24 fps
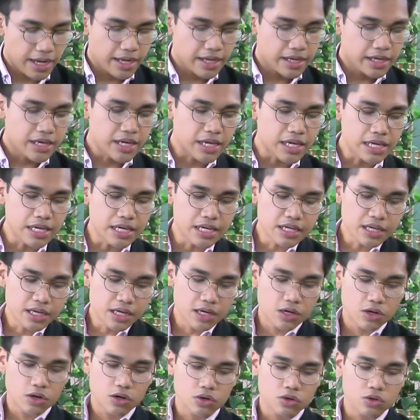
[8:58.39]
he
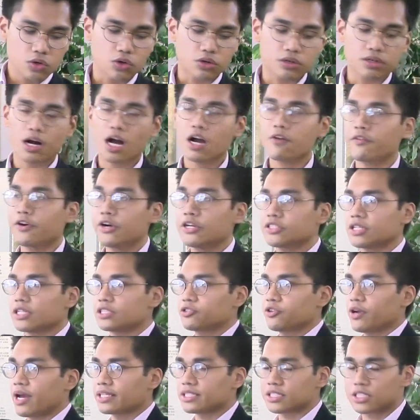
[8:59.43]
who covers a
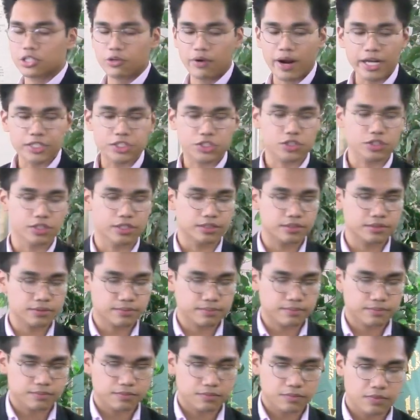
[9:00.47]
transgression
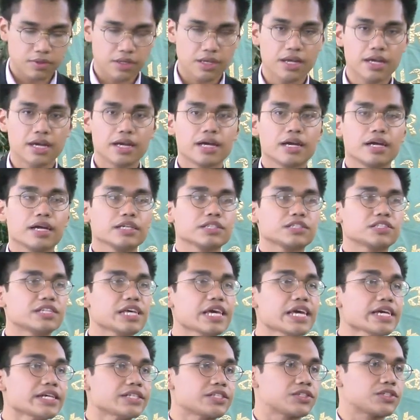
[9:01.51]

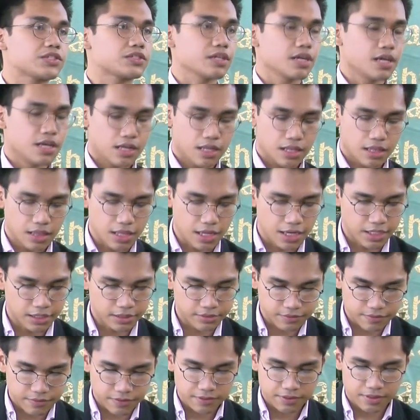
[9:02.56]
seeks
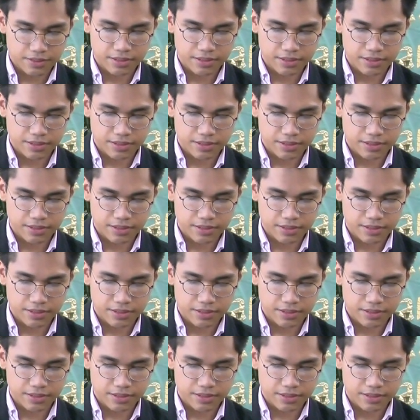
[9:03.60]
love,